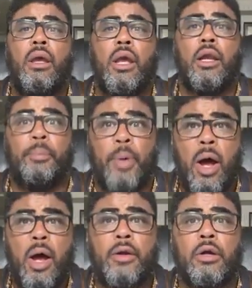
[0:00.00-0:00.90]
And
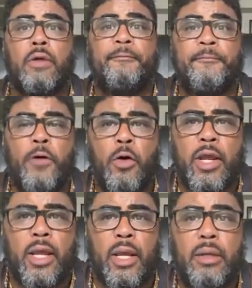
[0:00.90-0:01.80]
upon her
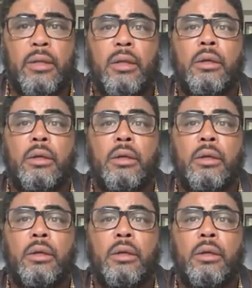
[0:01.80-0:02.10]
forehead